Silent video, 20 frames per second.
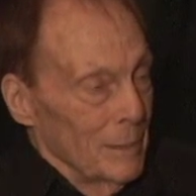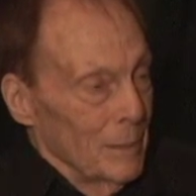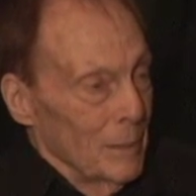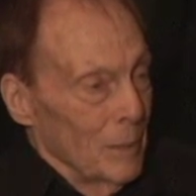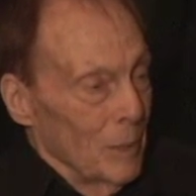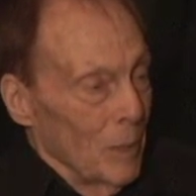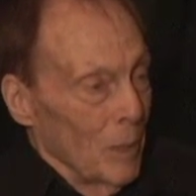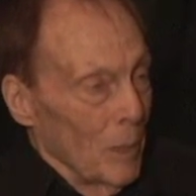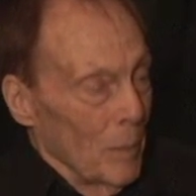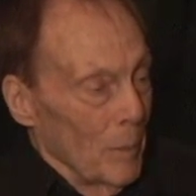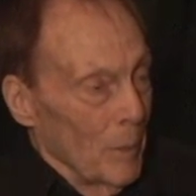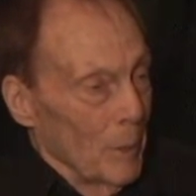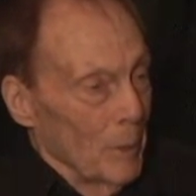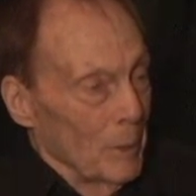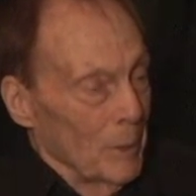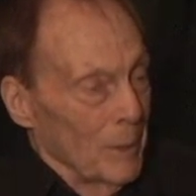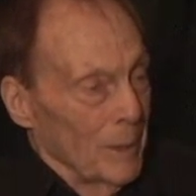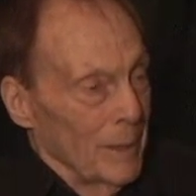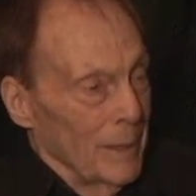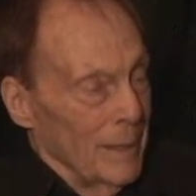
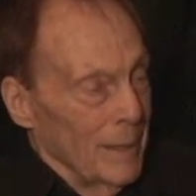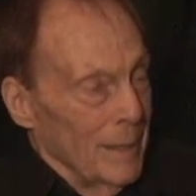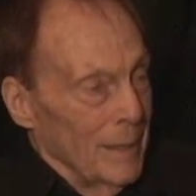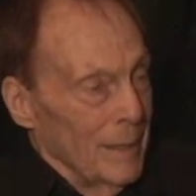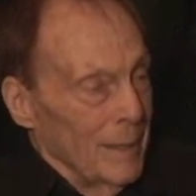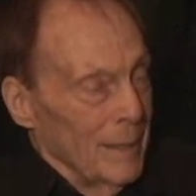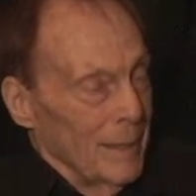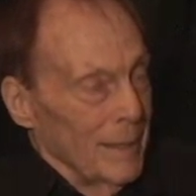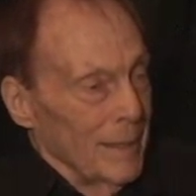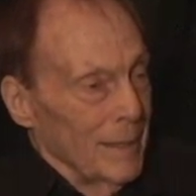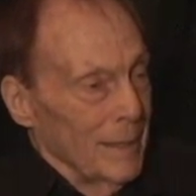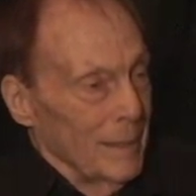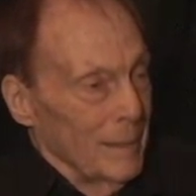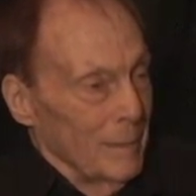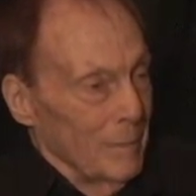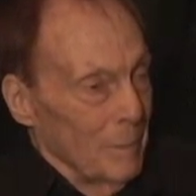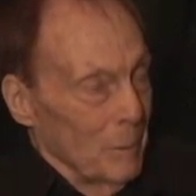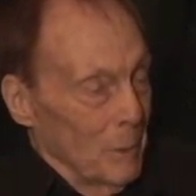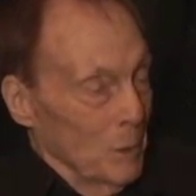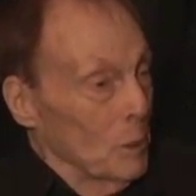hormone,
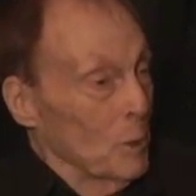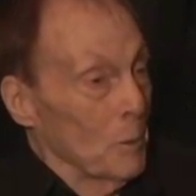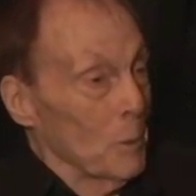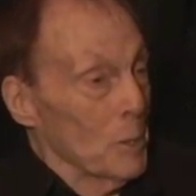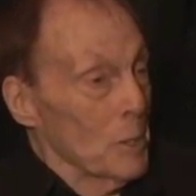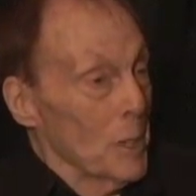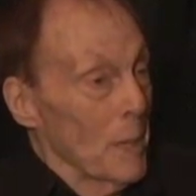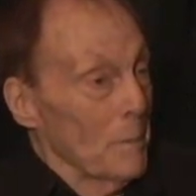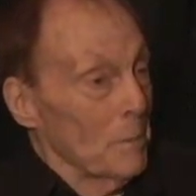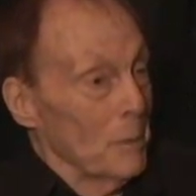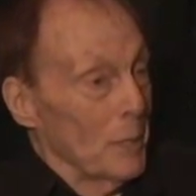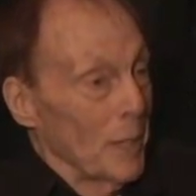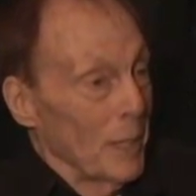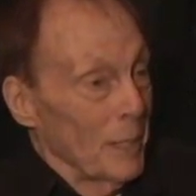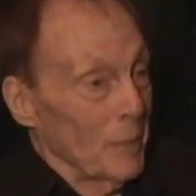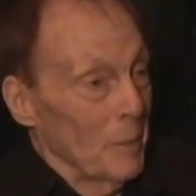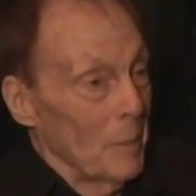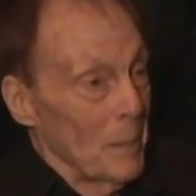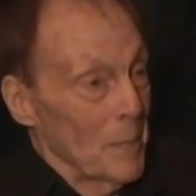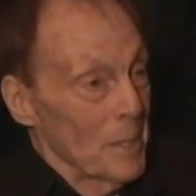puts the receptor
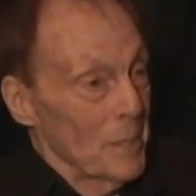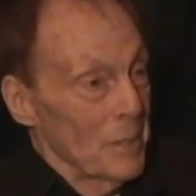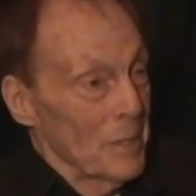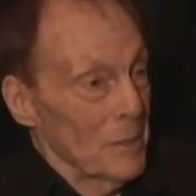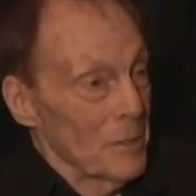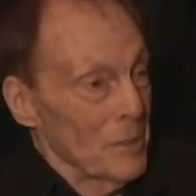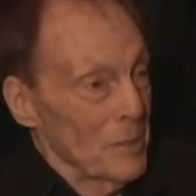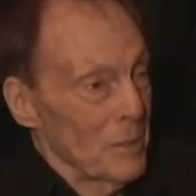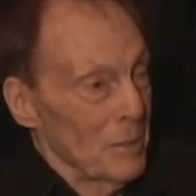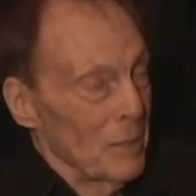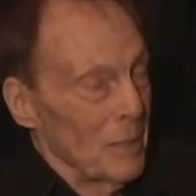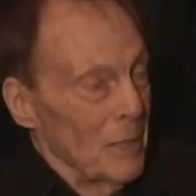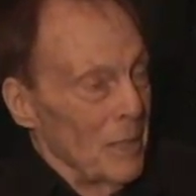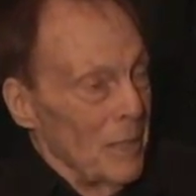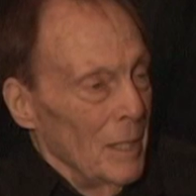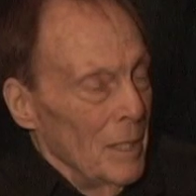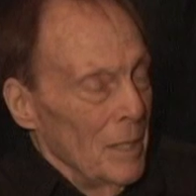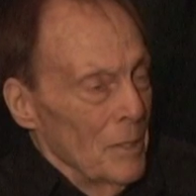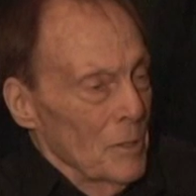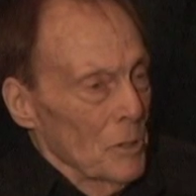out of business.
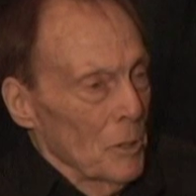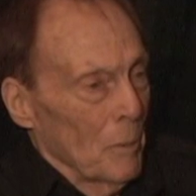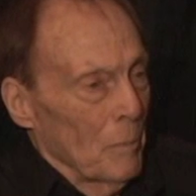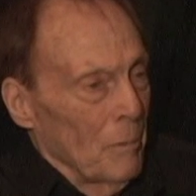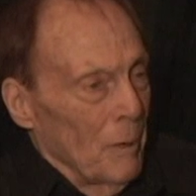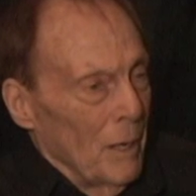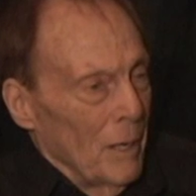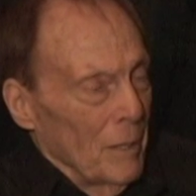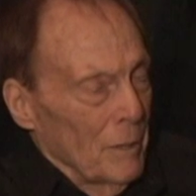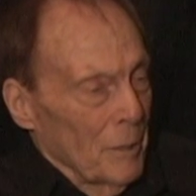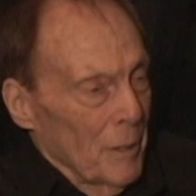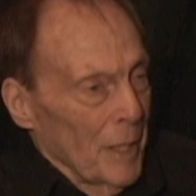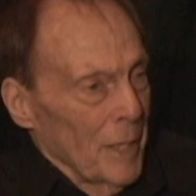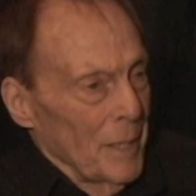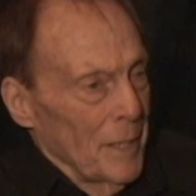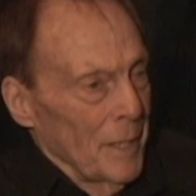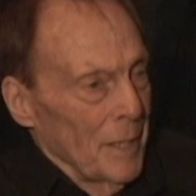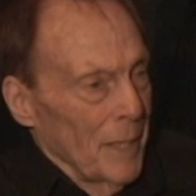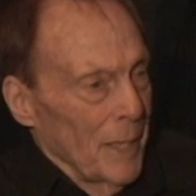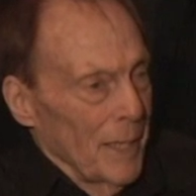So
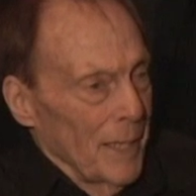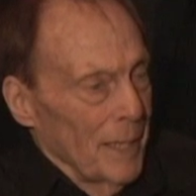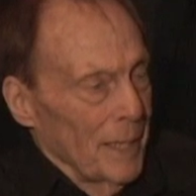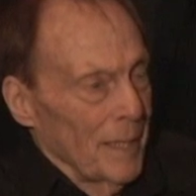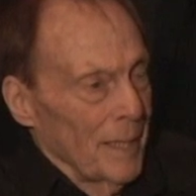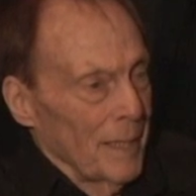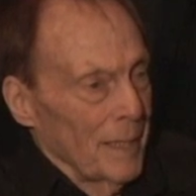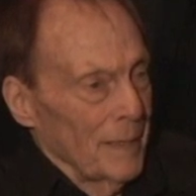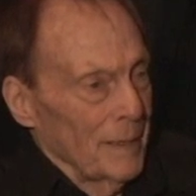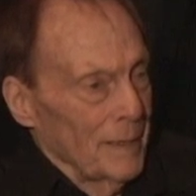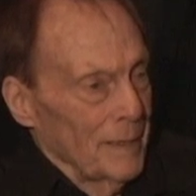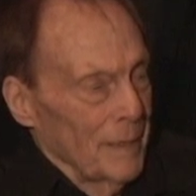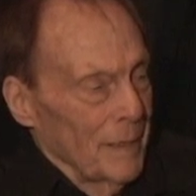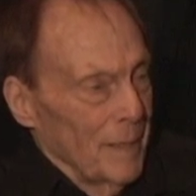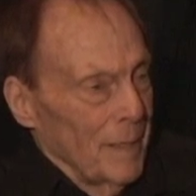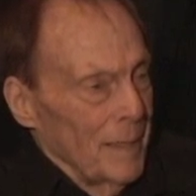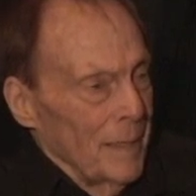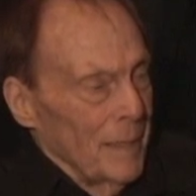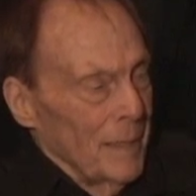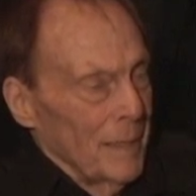Craig and I then
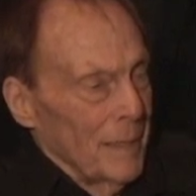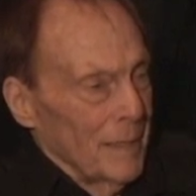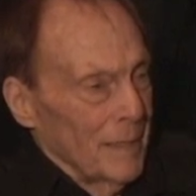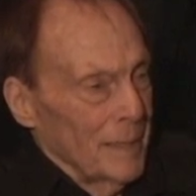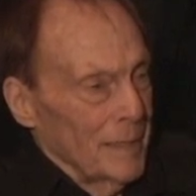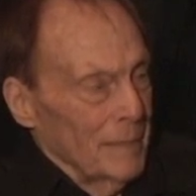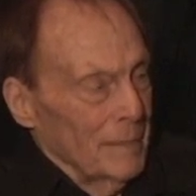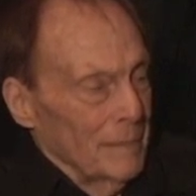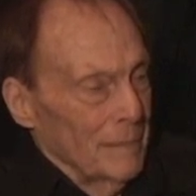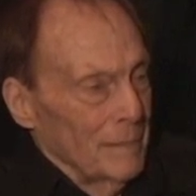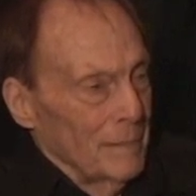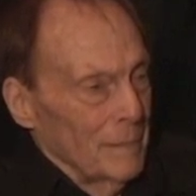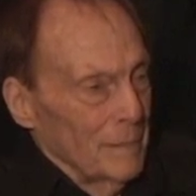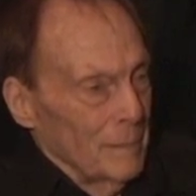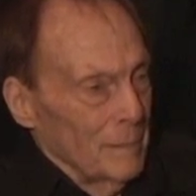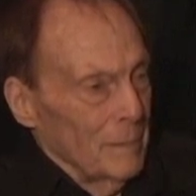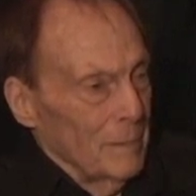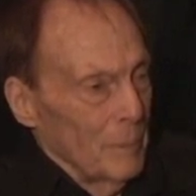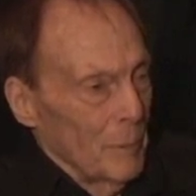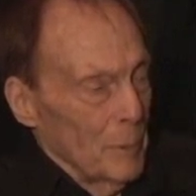
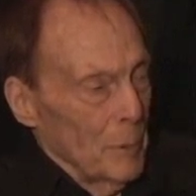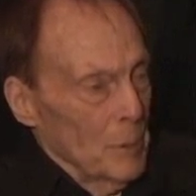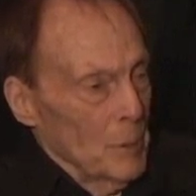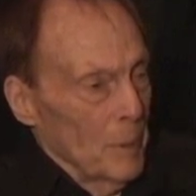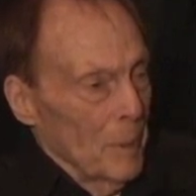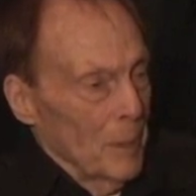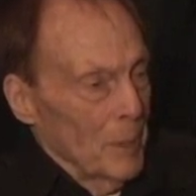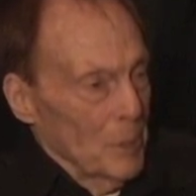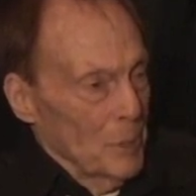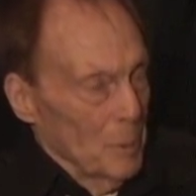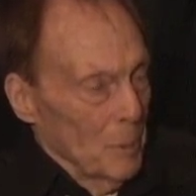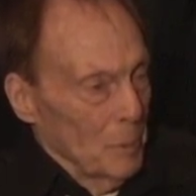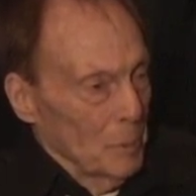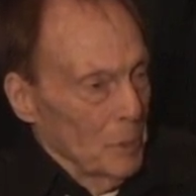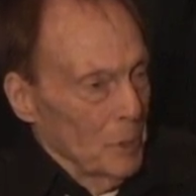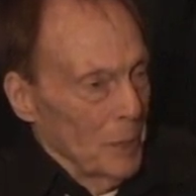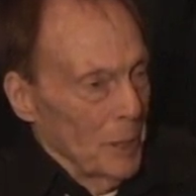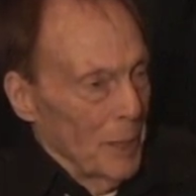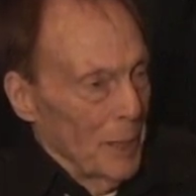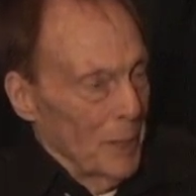were responsible
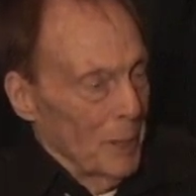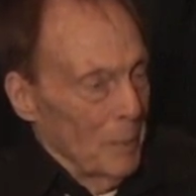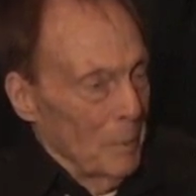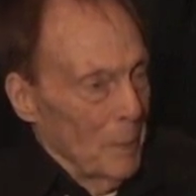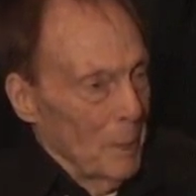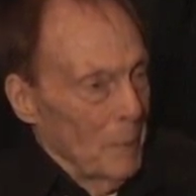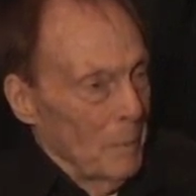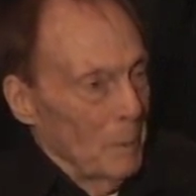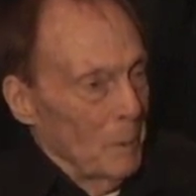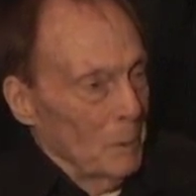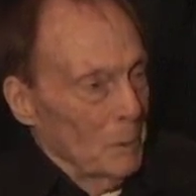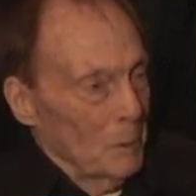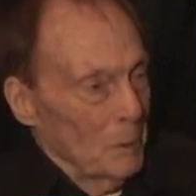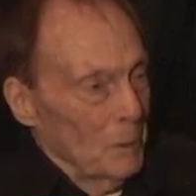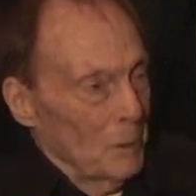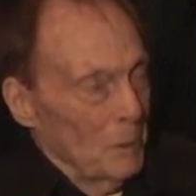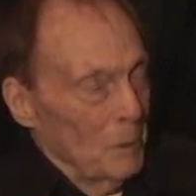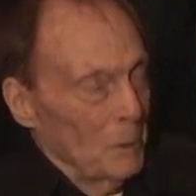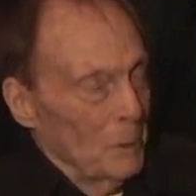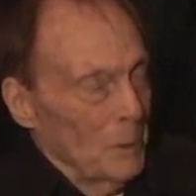to getting people
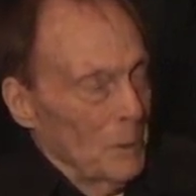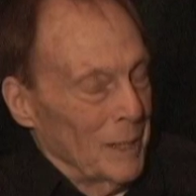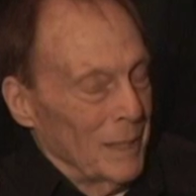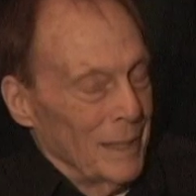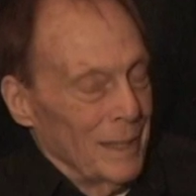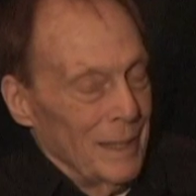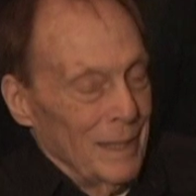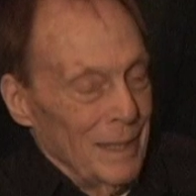to